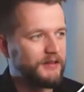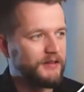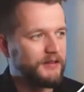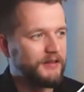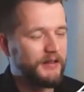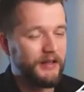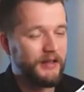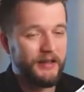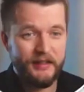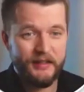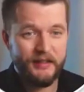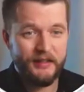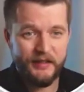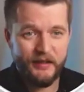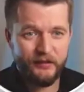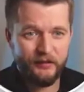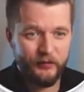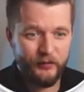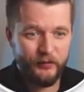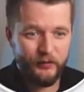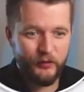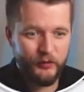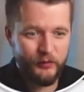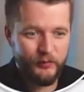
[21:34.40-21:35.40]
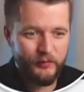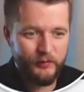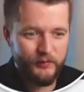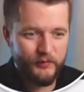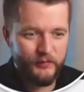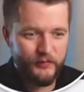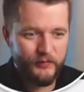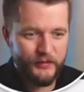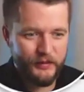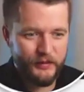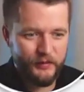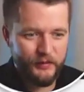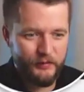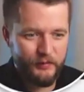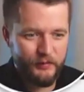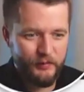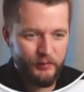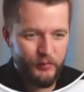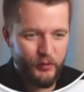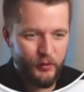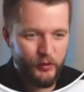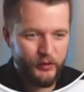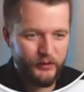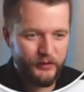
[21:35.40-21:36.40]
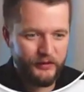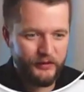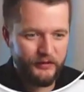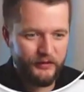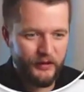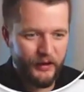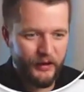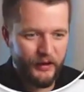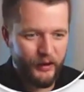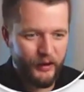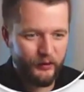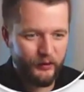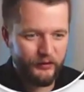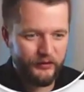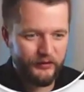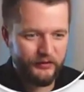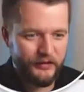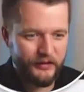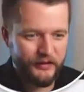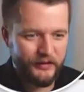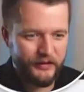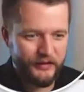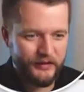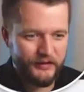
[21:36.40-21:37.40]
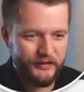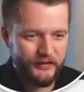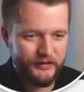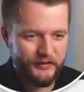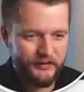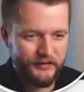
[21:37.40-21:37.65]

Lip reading: And that's from the point cloud side.